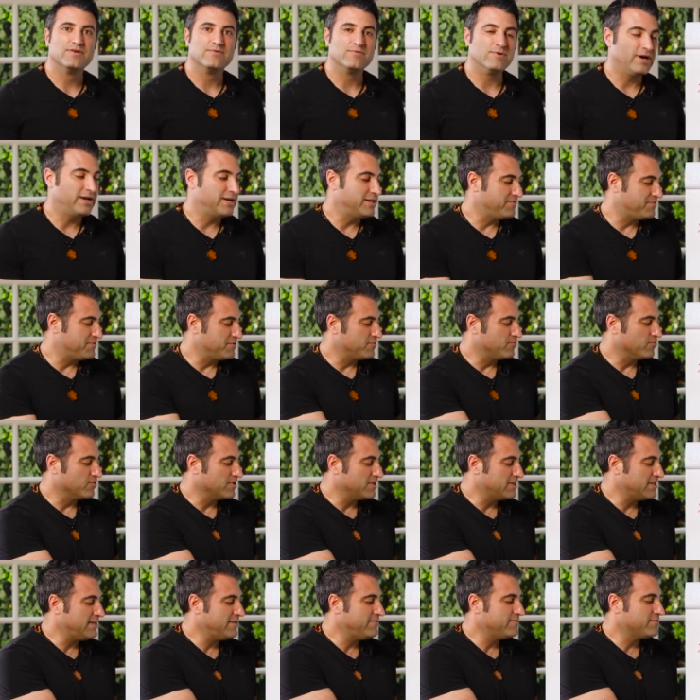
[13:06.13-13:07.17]
Right? If you
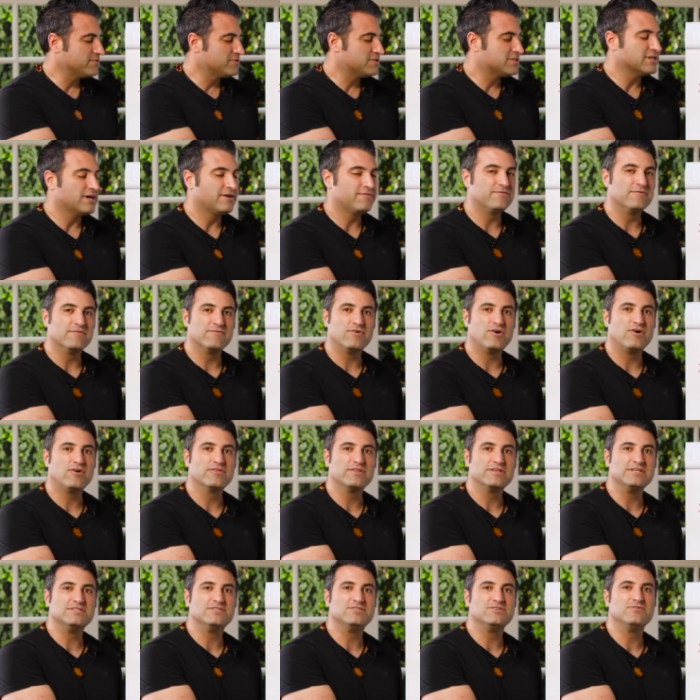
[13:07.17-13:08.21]
relieve yourself of all
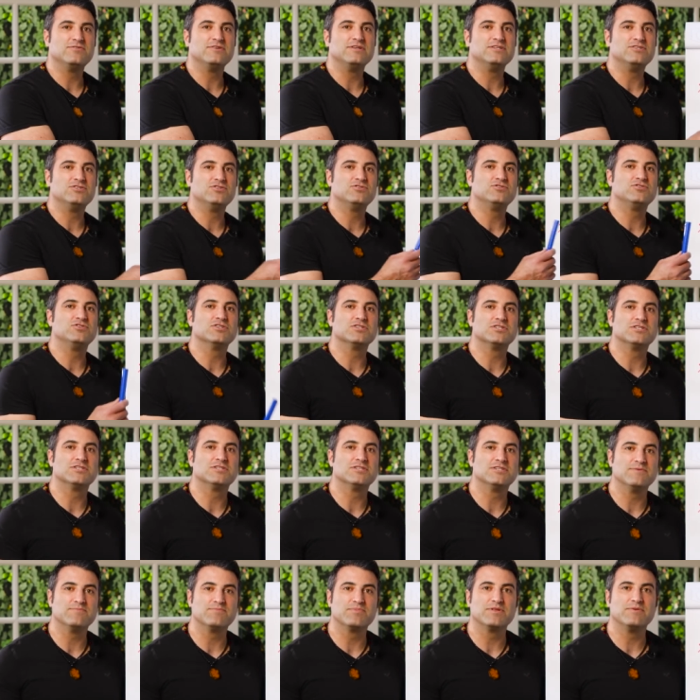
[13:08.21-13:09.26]
these duties, you
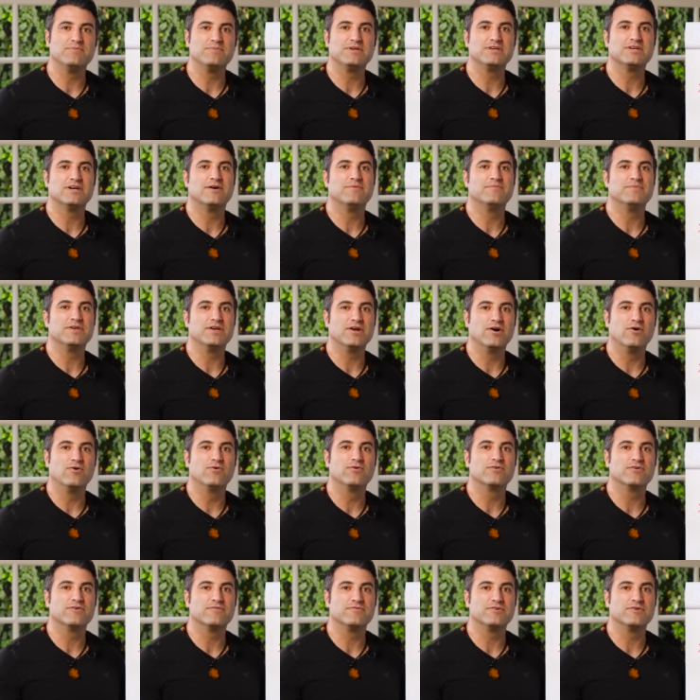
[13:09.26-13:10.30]
just simply become the
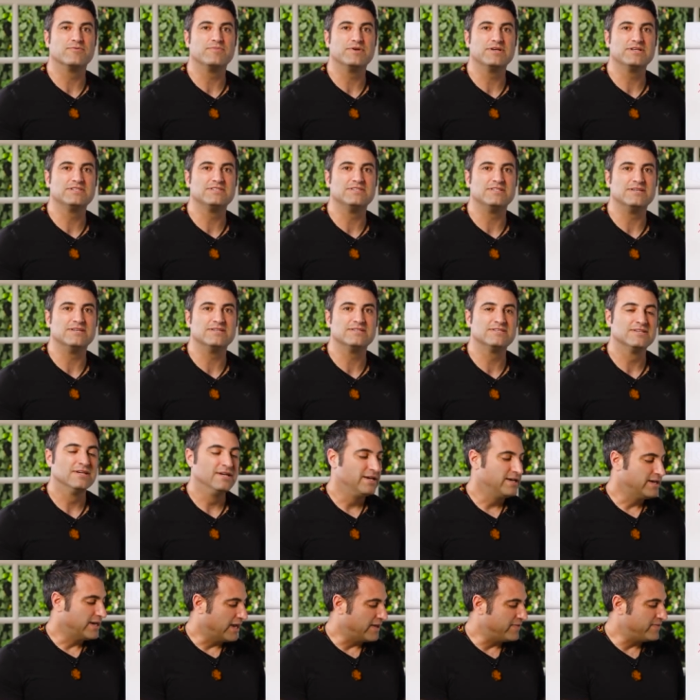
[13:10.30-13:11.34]
owner of your business,
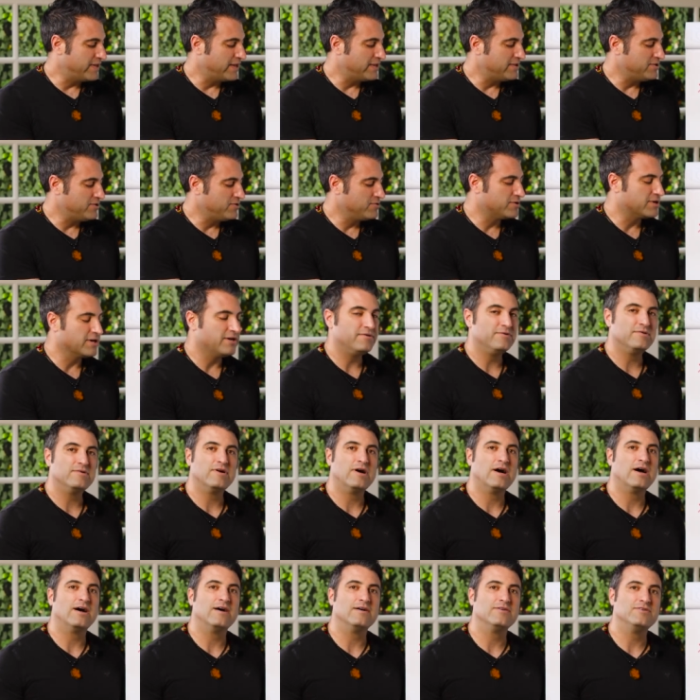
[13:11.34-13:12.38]
and then you can,
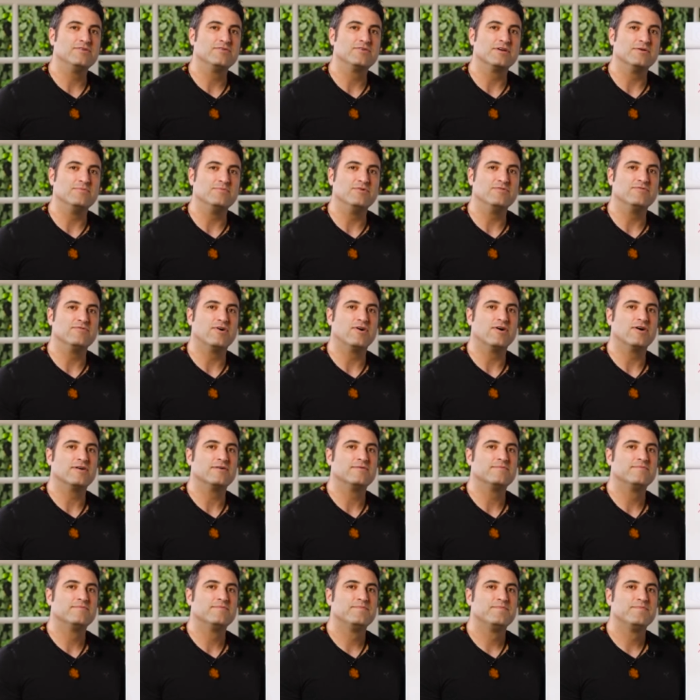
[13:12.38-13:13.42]
uh, you can move on.
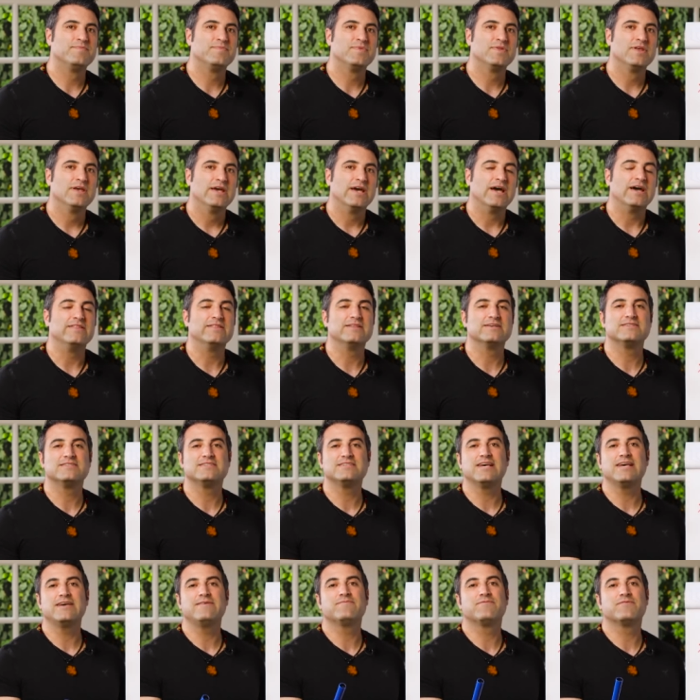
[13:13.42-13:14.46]
And the
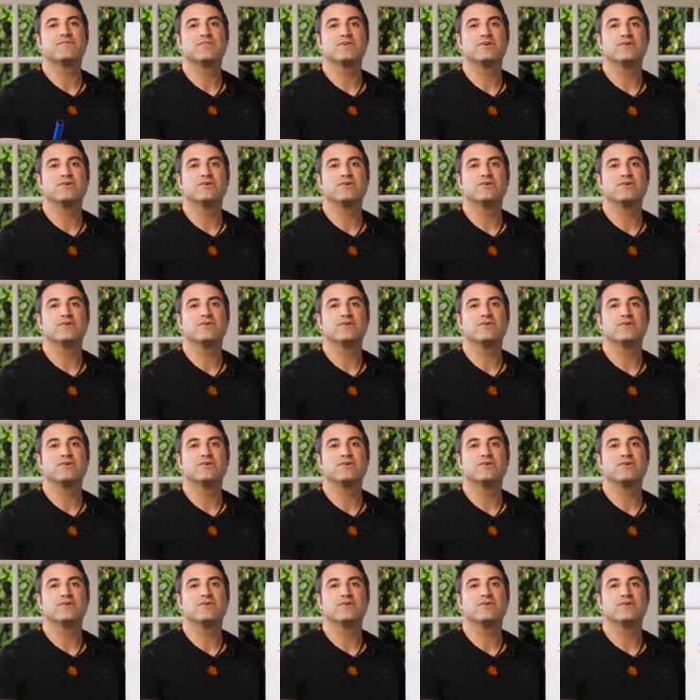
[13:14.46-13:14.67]
same for